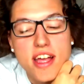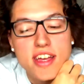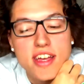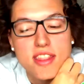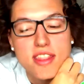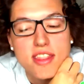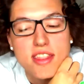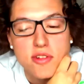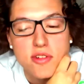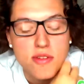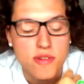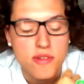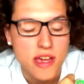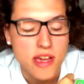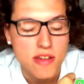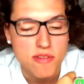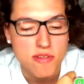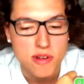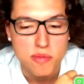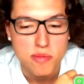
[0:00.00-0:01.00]
3
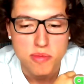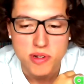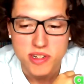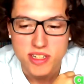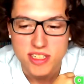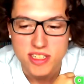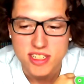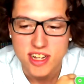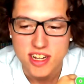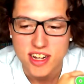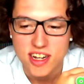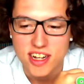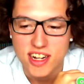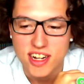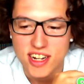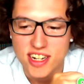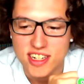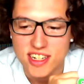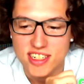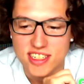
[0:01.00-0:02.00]
favorite books
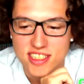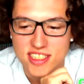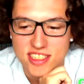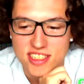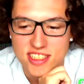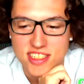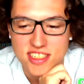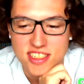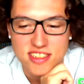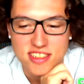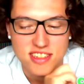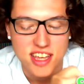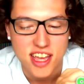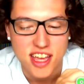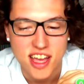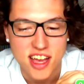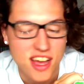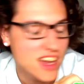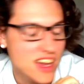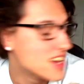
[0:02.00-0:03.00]
are
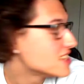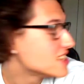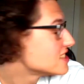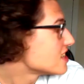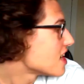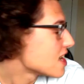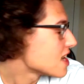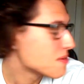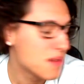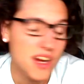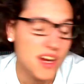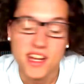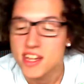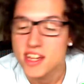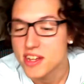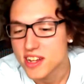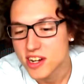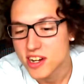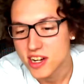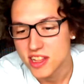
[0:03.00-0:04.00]
Stock
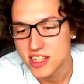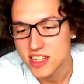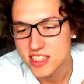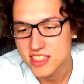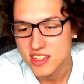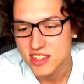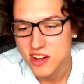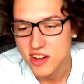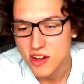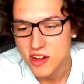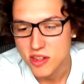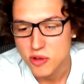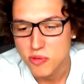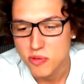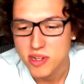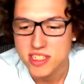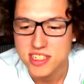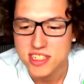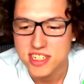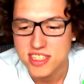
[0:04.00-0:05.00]
Market, or all the
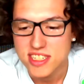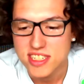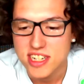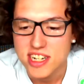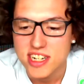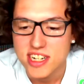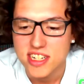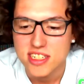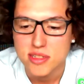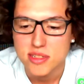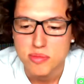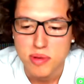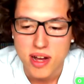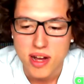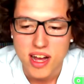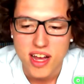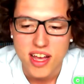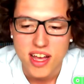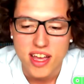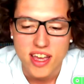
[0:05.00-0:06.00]
Wizard series
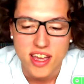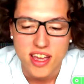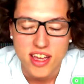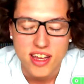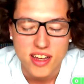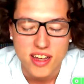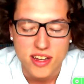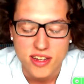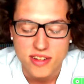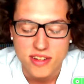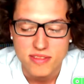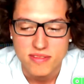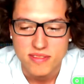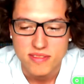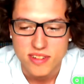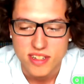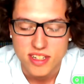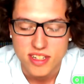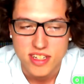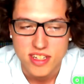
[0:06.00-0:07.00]
by
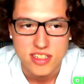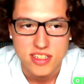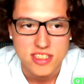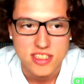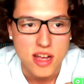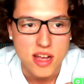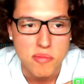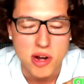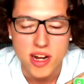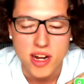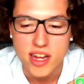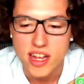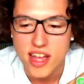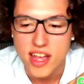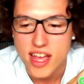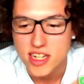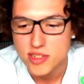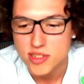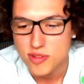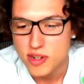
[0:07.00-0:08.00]
Stock Market
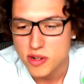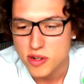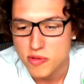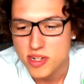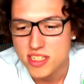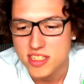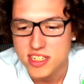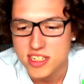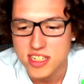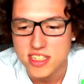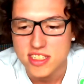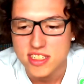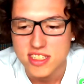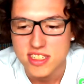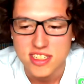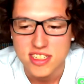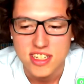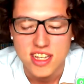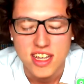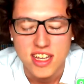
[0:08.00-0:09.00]
Hedge Fund
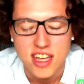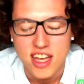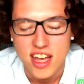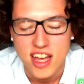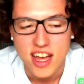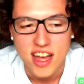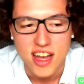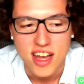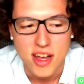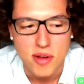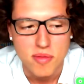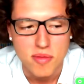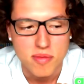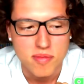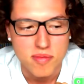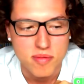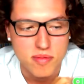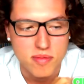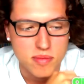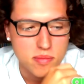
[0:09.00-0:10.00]
Wizards
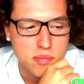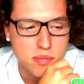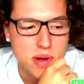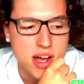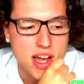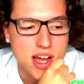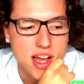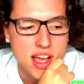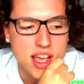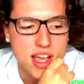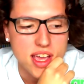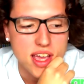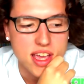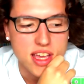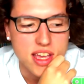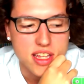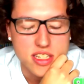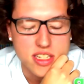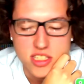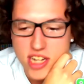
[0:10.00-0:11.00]

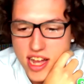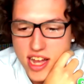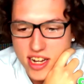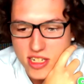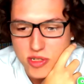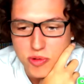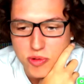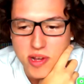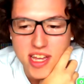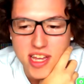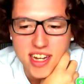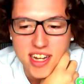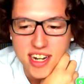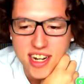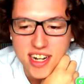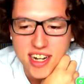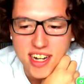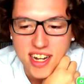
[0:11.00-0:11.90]
by Jack Schwager.